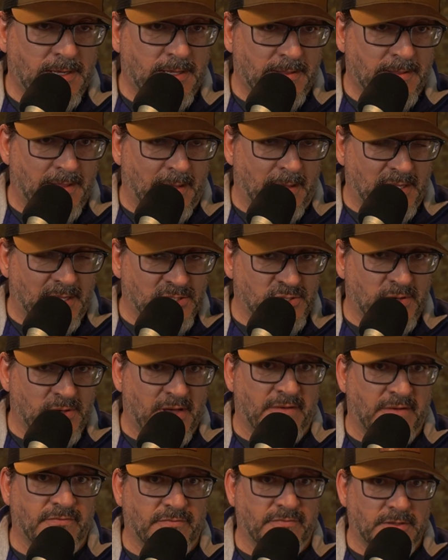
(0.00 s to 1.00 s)
That means you
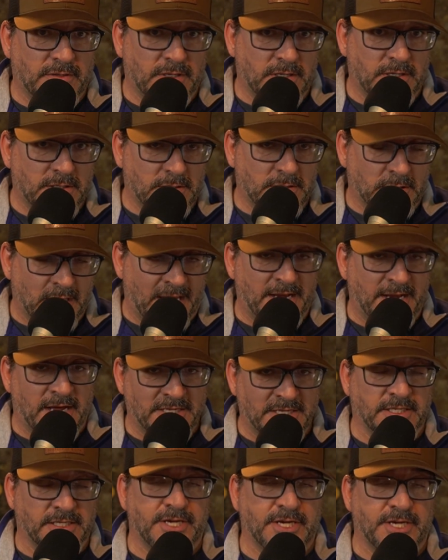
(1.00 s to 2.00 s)
have lane
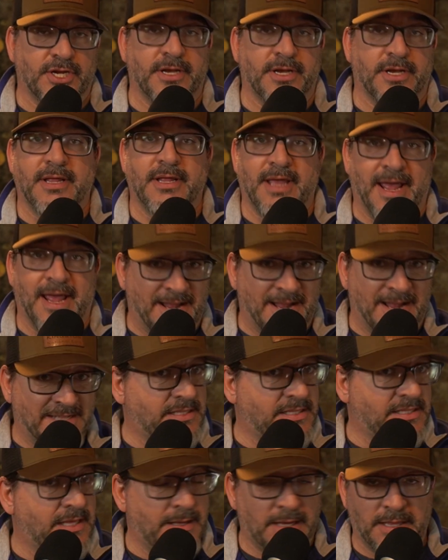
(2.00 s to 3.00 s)
isolation, and that's
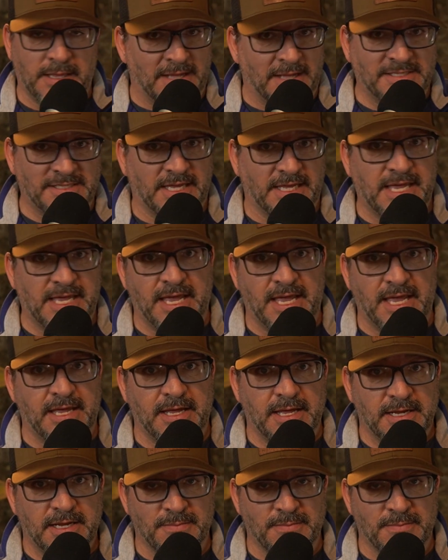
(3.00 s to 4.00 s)
the key
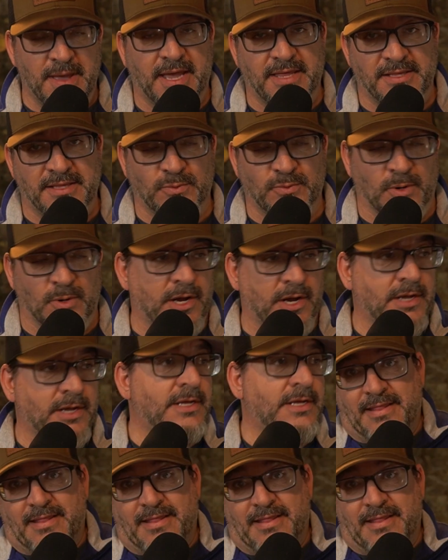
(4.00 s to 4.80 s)
to making this work.